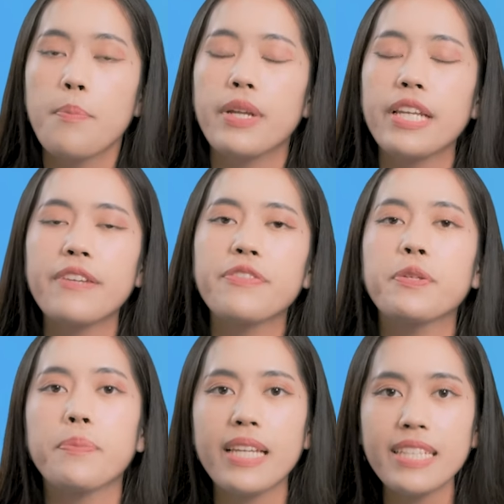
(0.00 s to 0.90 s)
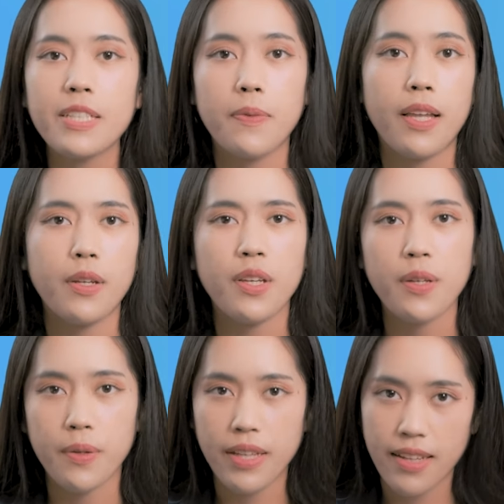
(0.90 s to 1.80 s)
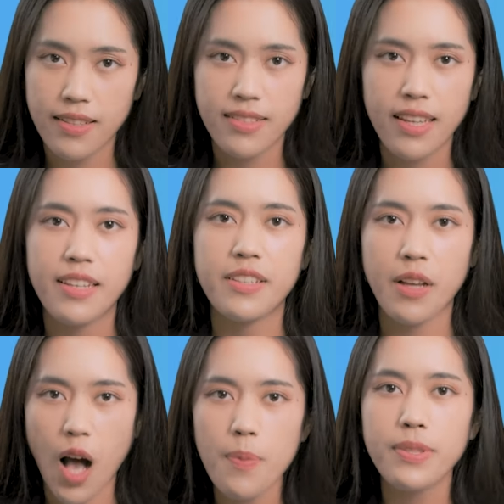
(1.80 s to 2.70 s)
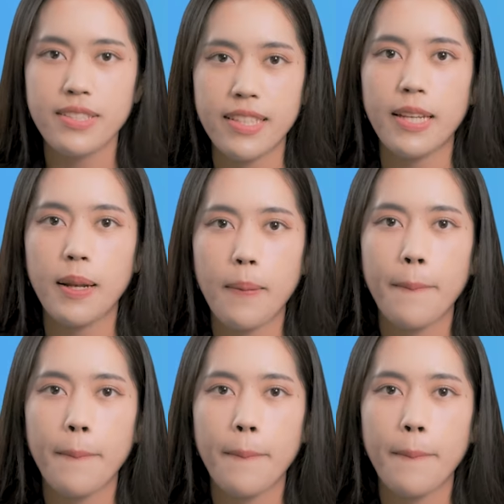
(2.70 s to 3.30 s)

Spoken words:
But if you meet the one who is in the opposite,